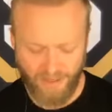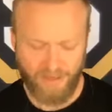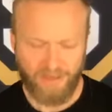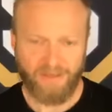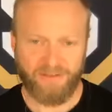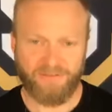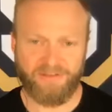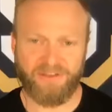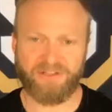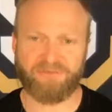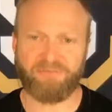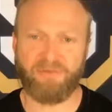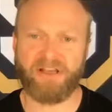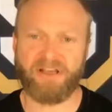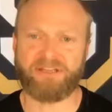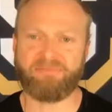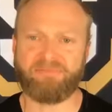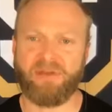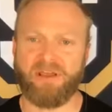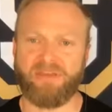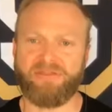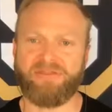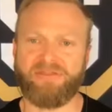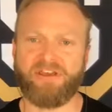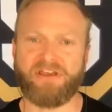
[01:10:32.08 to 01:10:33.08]
This makes
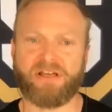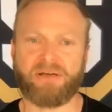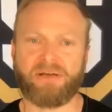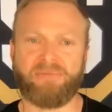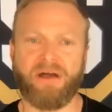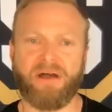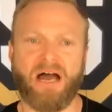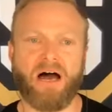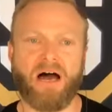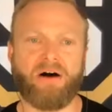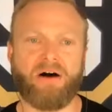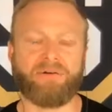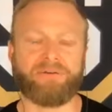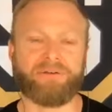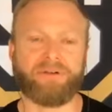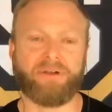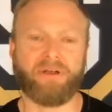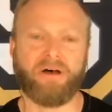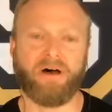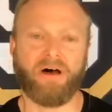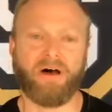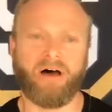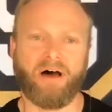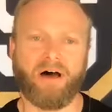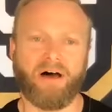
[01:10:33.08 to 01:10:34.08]
me think about
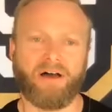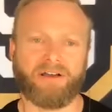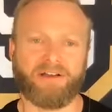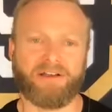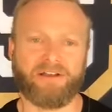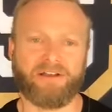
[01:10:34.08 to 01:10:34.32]
a